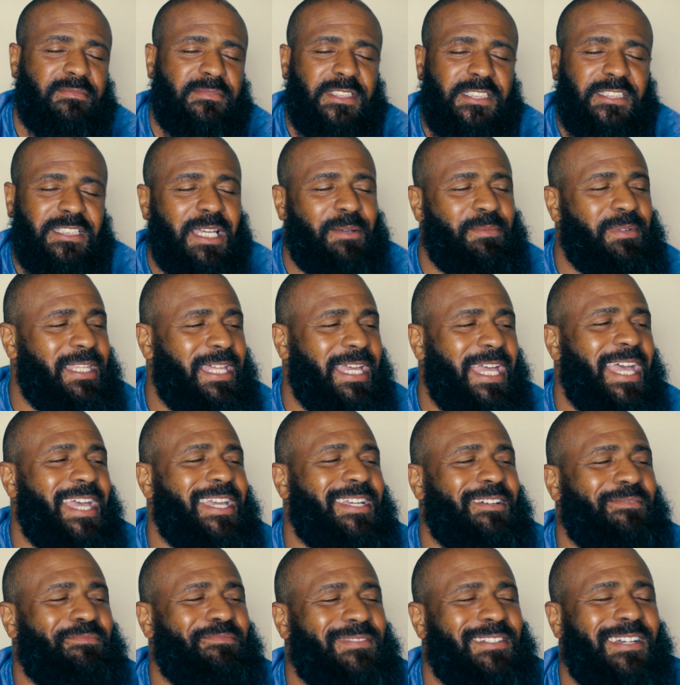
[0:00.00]
So I'd be like,
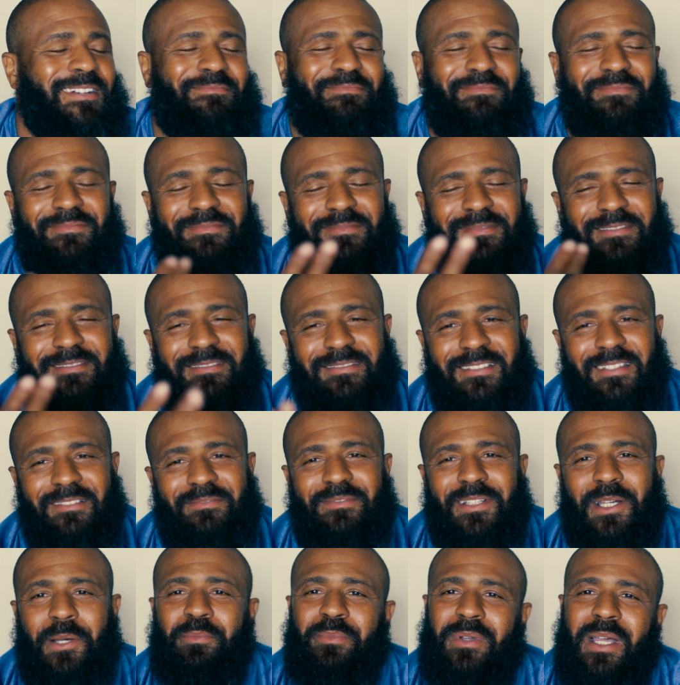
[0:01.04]
hey,
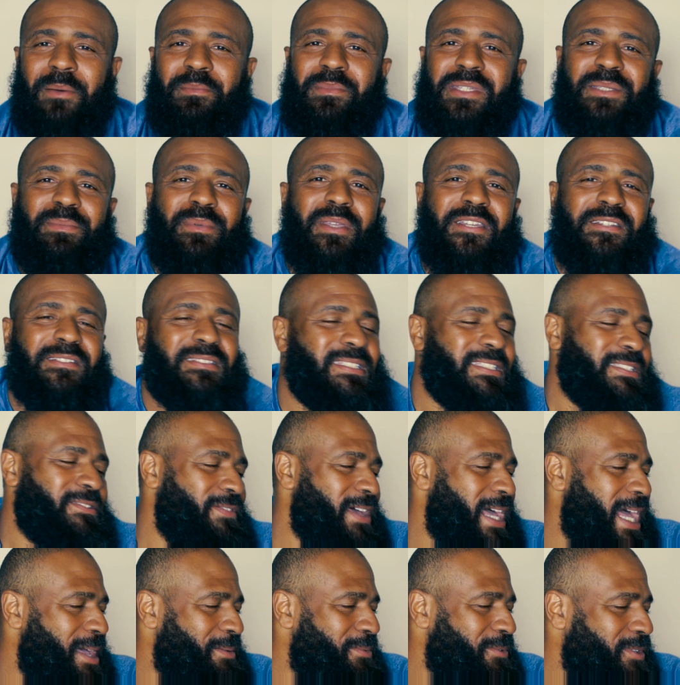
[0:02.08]
come experience this
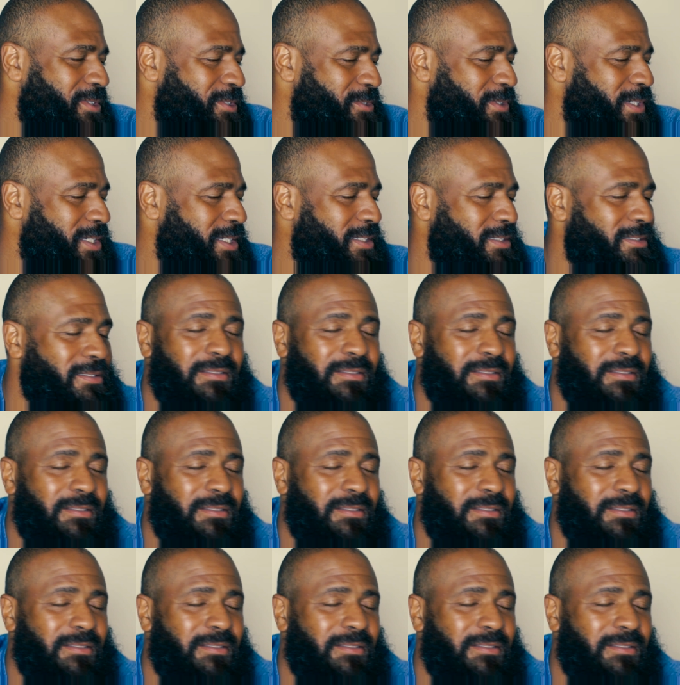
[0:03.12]
vibe real quick.